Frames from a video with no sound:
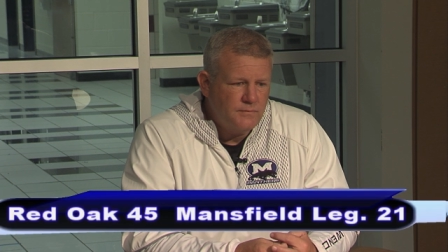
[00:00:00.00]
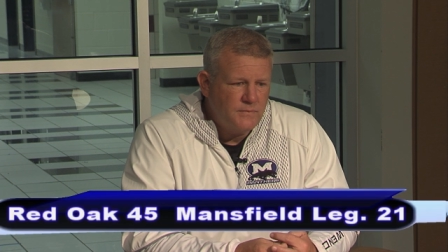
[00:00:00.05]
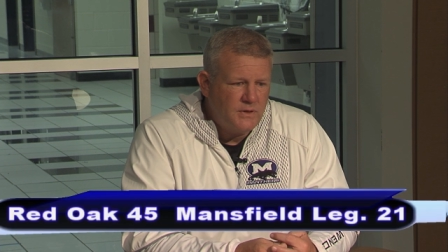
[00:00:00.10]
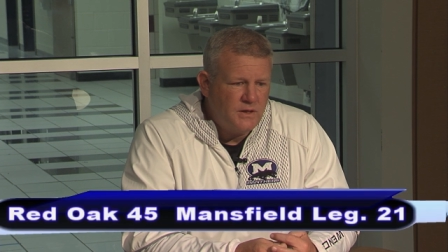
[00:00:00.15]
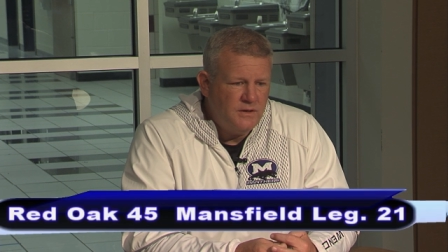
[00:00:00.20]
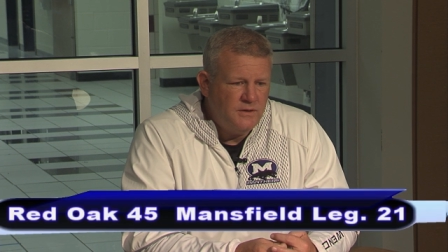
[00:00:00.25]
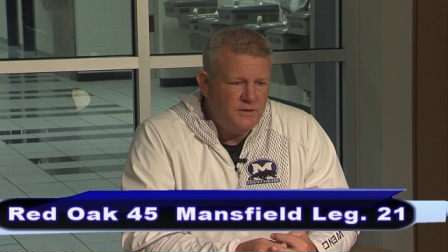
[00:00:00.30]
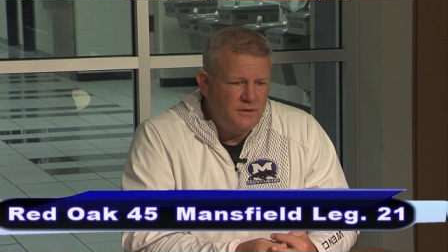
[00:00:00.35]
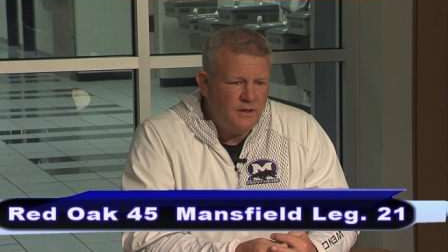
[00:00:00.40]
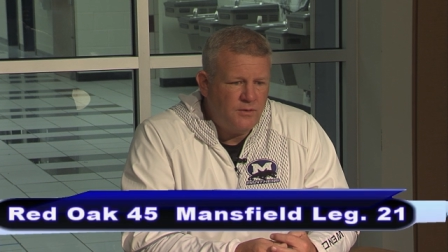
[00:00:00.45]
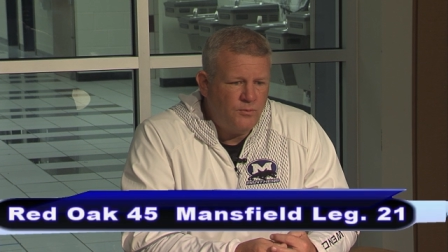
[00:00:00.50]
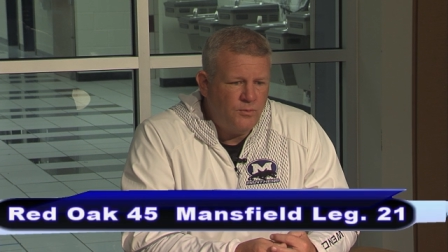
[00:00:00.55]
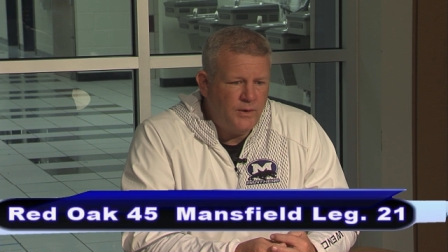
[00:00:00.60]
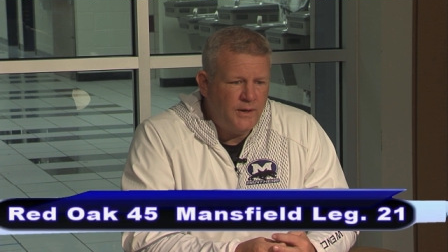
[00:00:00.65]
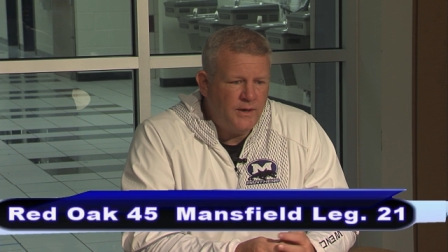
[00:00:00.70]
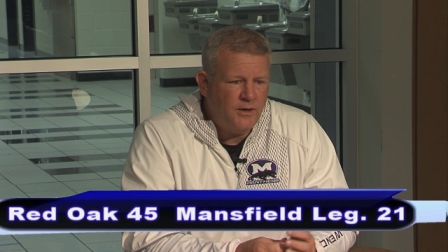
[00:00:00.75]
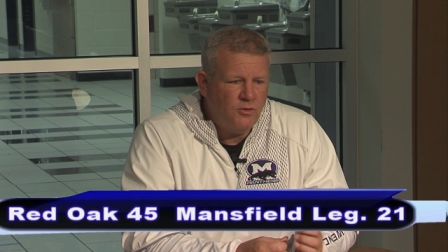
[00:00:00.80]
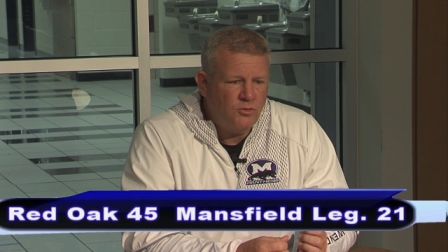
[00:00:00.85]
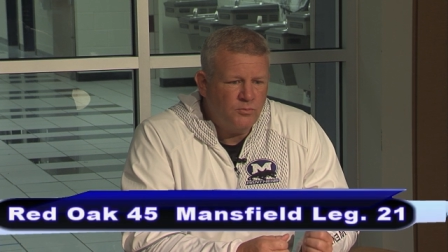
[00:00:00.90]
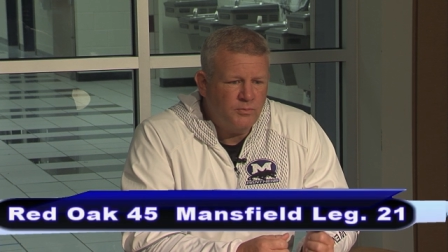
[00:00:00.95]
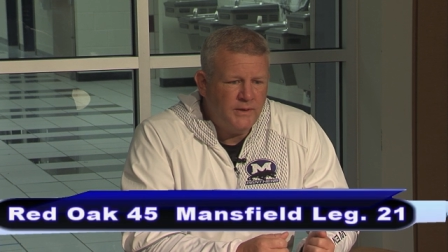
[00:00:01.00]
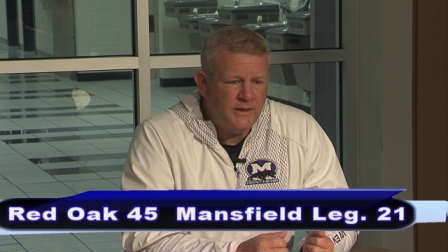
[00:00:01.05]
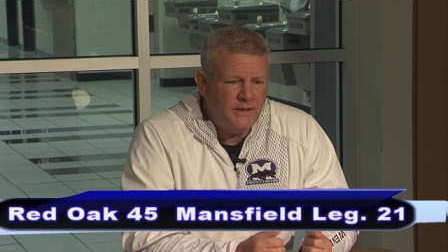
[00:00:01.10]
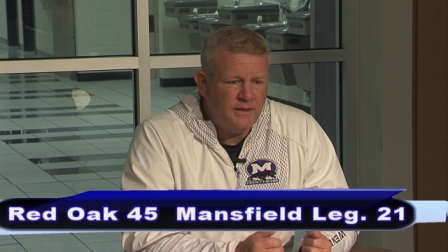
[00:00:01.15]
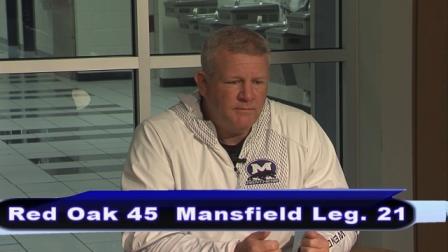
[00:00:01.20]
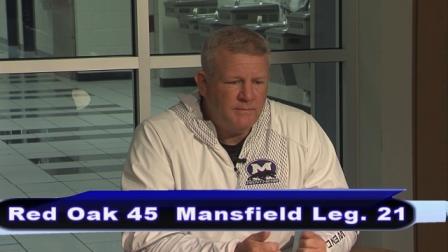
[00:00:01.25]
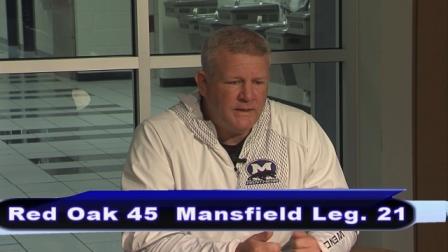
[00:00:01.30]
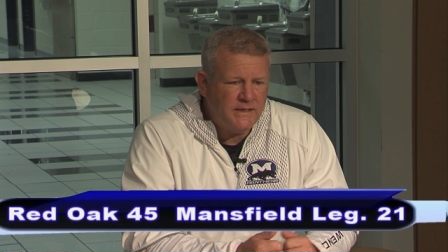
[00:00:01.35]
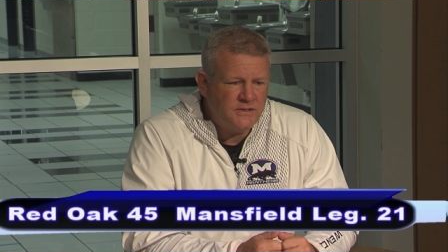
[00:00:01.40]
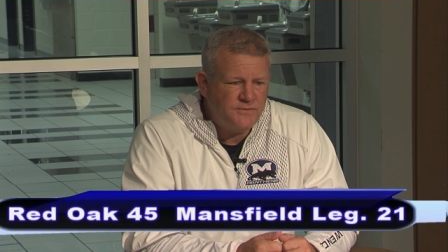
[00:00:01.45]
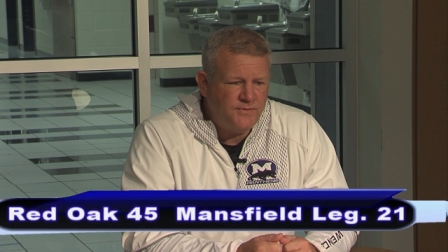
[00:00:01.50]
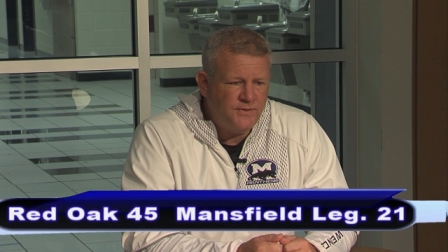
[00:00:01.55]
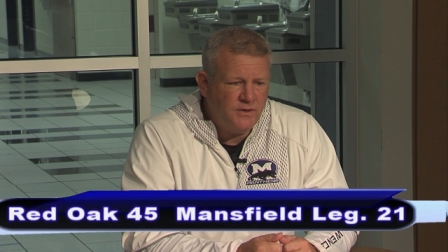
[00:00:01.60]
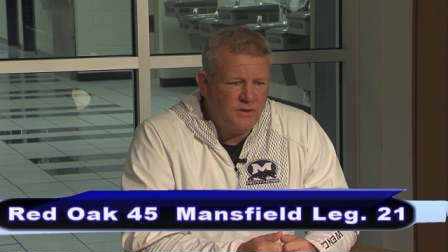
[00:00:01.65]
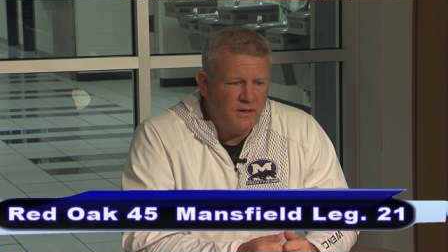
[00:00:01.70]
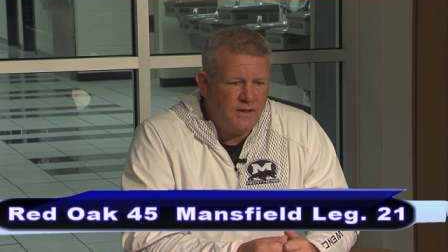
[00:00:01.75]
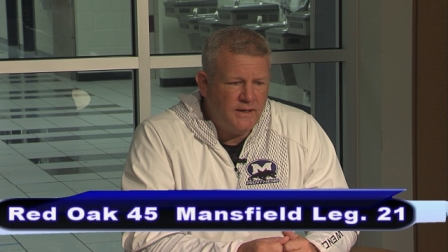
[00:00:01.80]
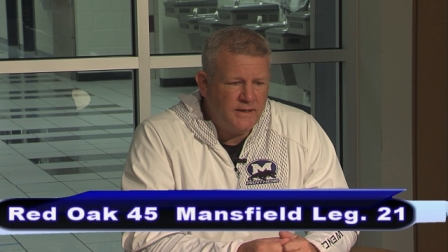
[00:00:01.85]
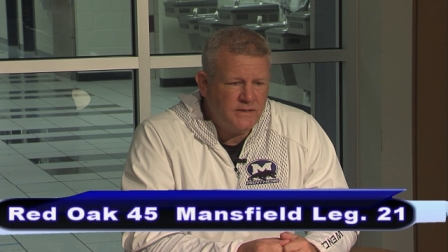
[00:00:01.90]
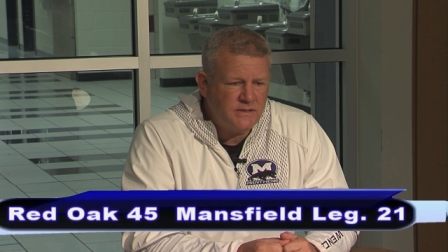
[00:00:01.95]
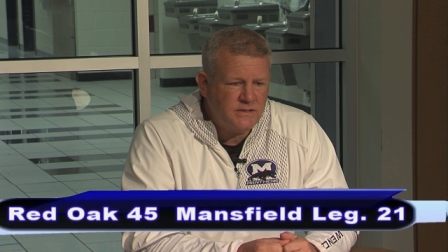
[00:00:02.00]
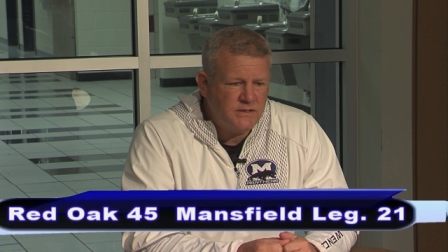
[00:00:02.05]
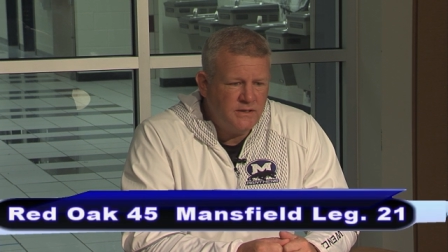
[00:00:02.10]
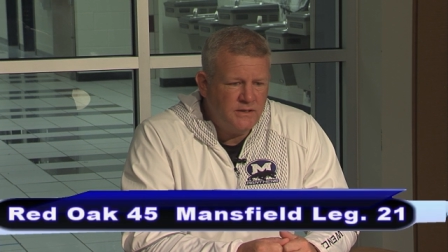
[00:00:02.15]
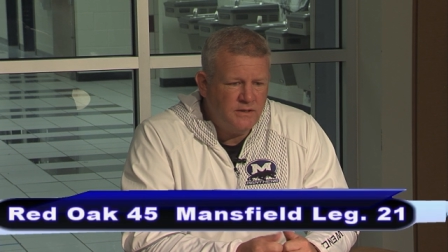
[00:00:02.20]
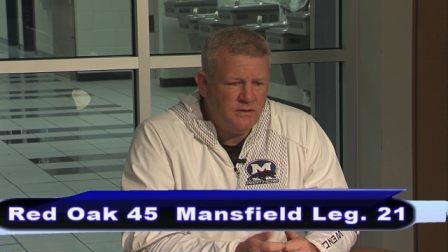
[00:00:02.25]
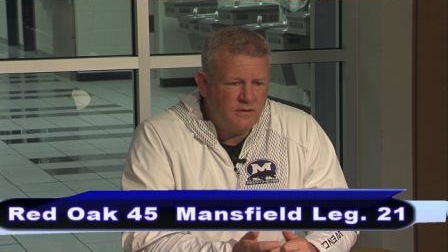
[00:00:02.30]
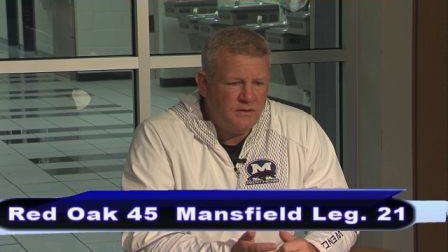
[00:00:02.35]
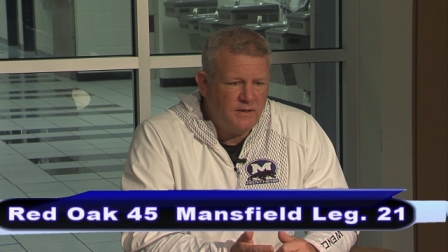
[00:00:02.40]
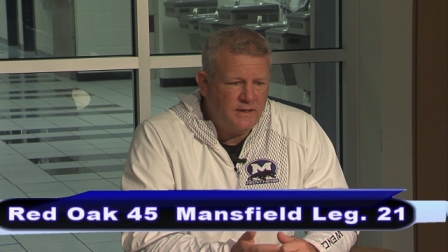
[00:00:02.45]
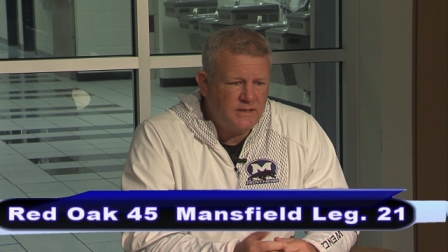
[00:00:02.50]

And you had Red Oak beating Mansfield Legacy on